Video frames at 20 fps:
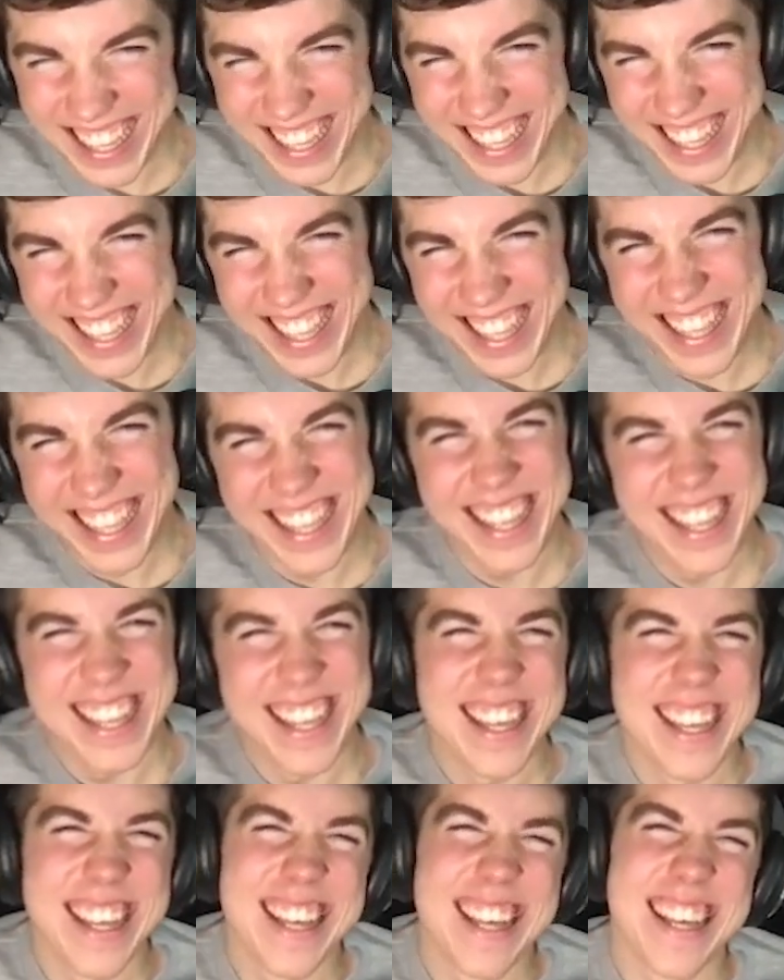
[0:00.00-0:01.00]
She should at
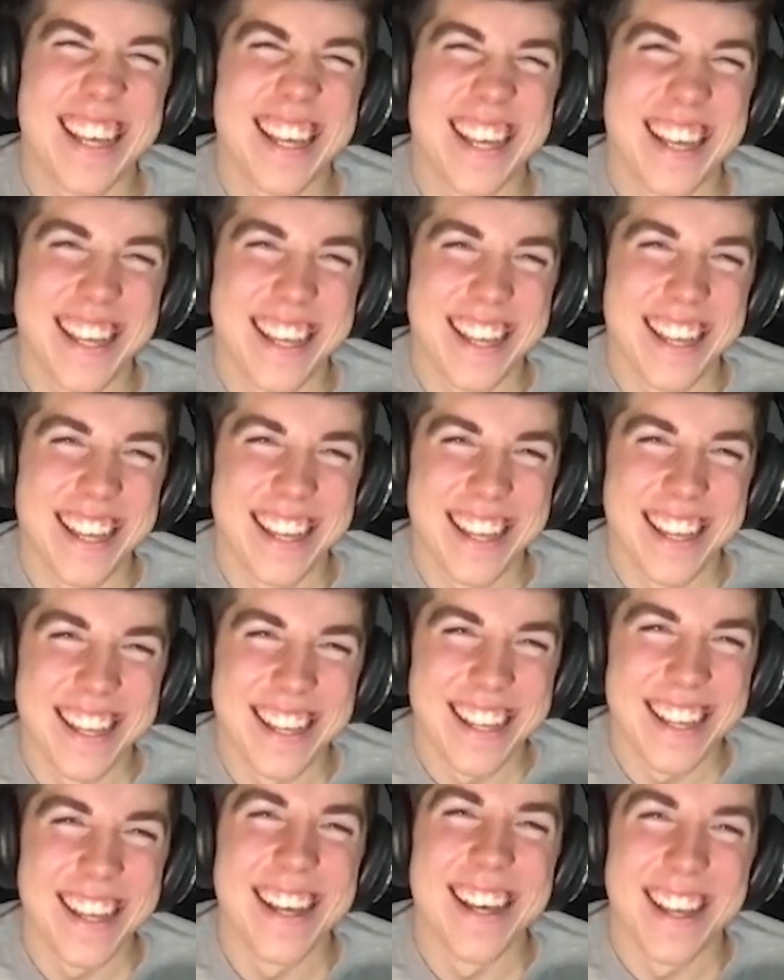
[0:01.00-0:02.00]
least be there.
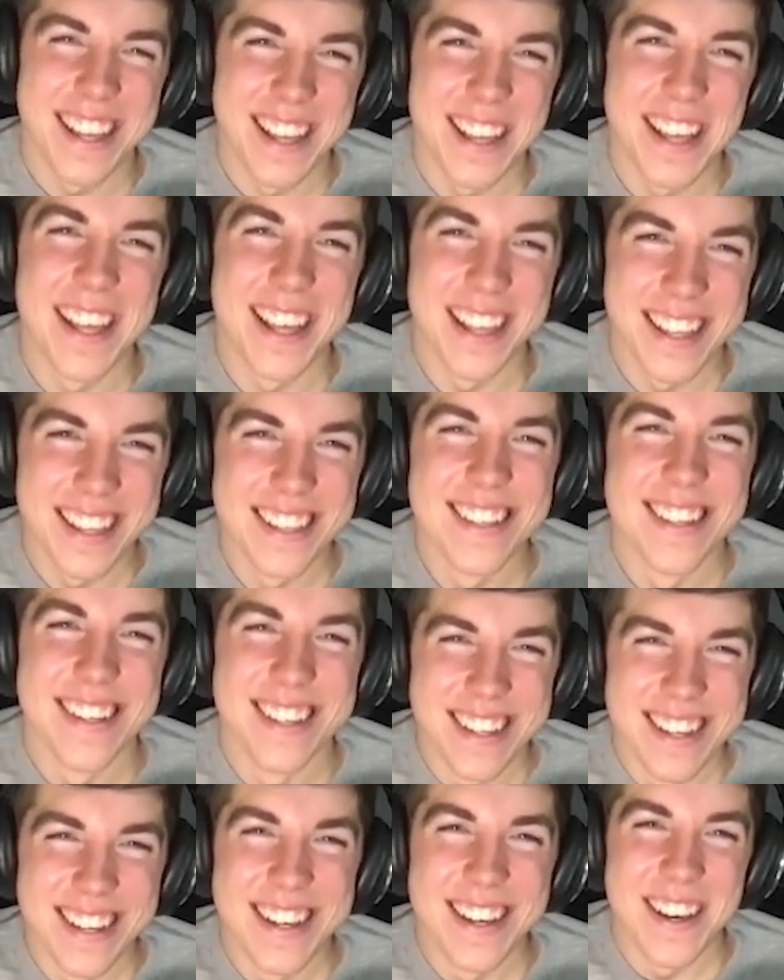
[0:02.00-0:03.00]
But
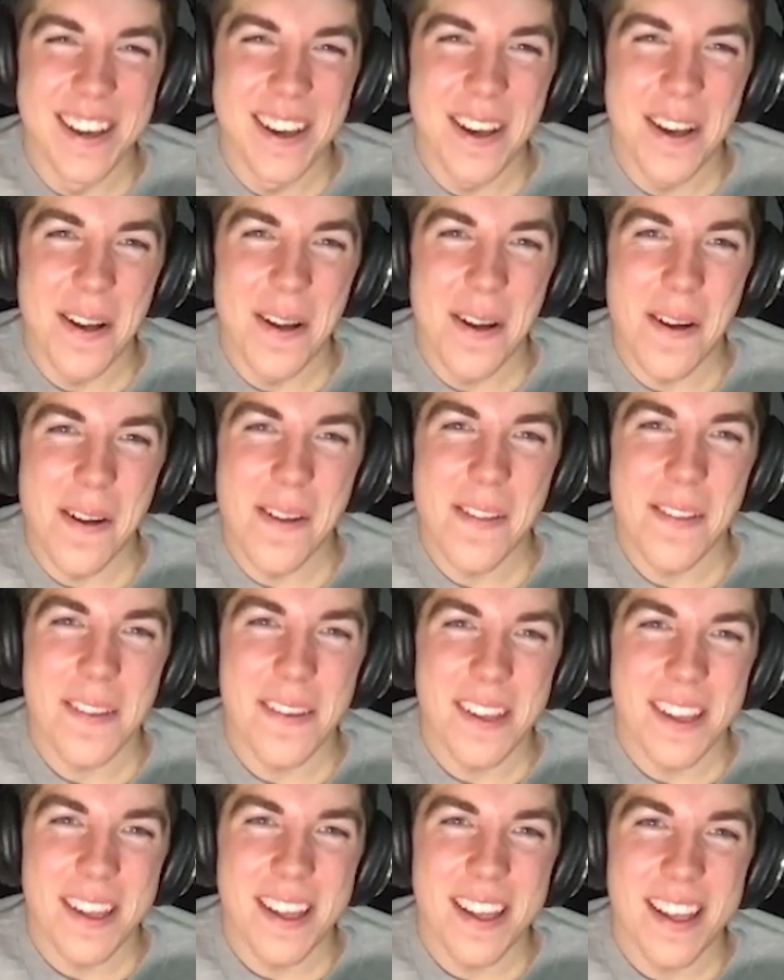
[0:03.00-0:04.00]
I really
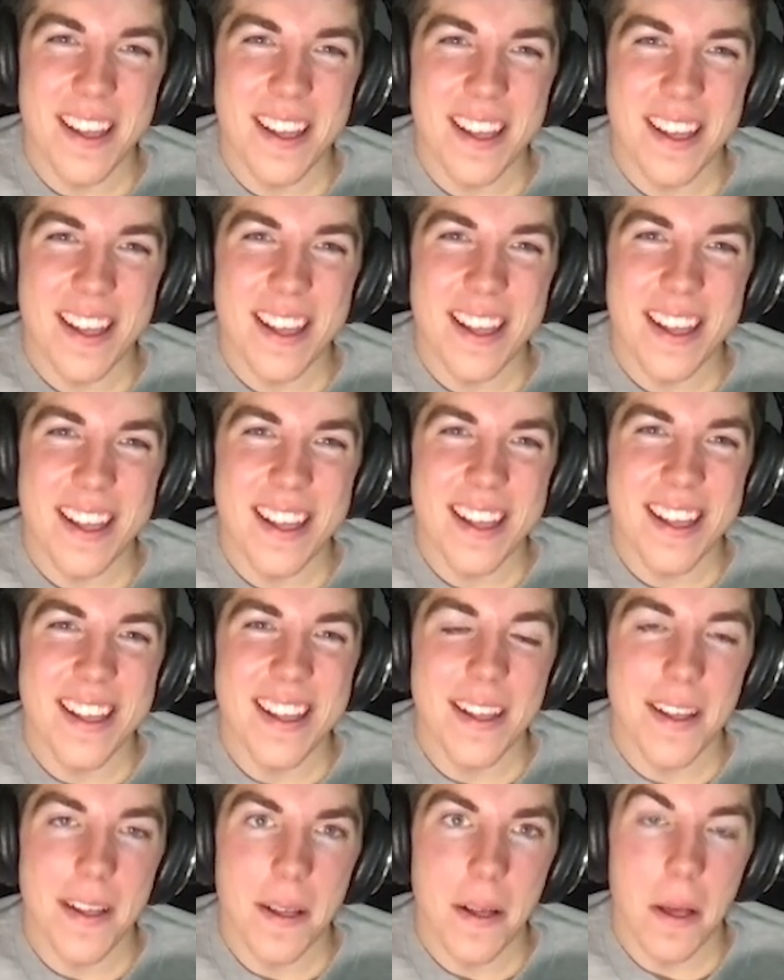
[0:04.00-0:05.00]
do think that
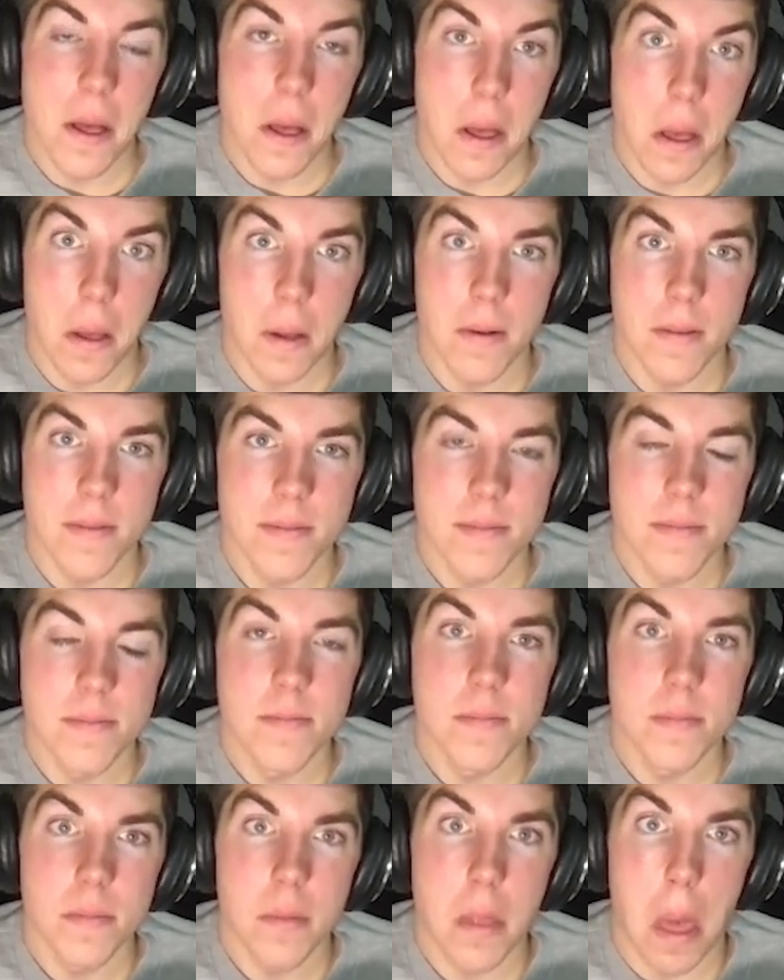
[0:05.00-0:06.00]
this is a
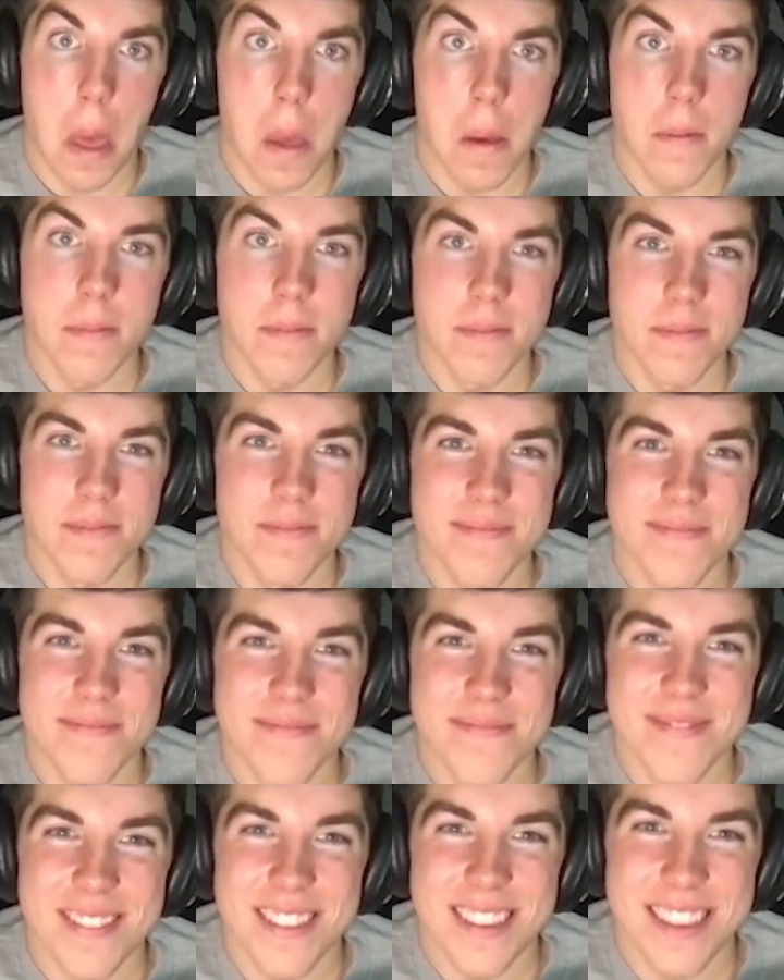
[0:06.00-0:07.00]
good
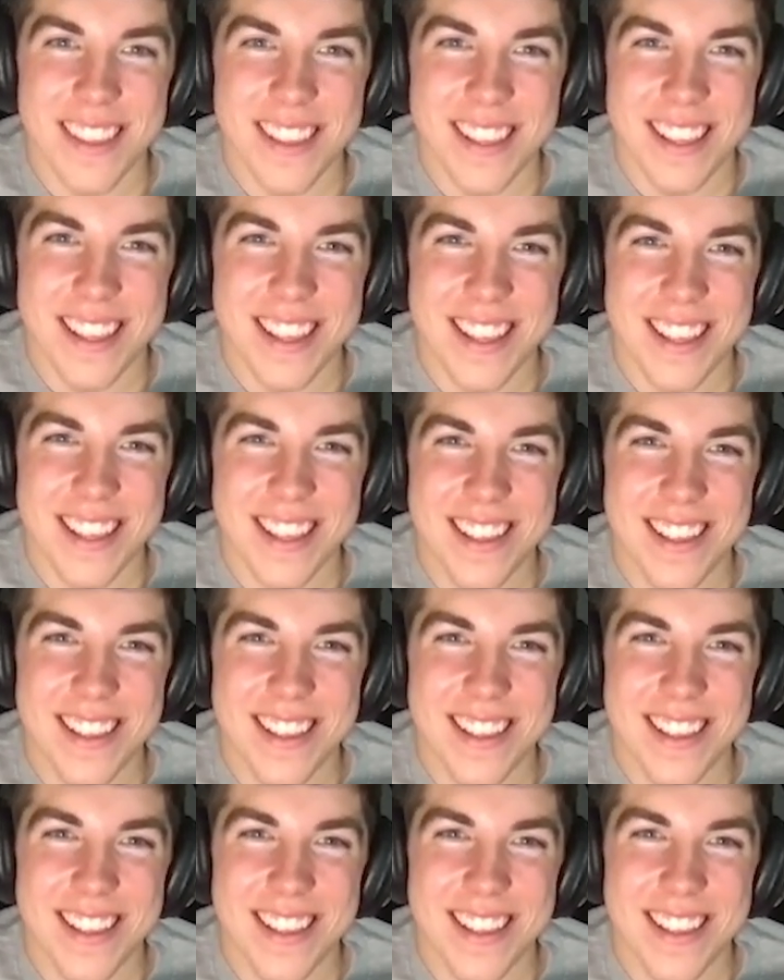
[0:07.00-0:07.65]
all-star starter list.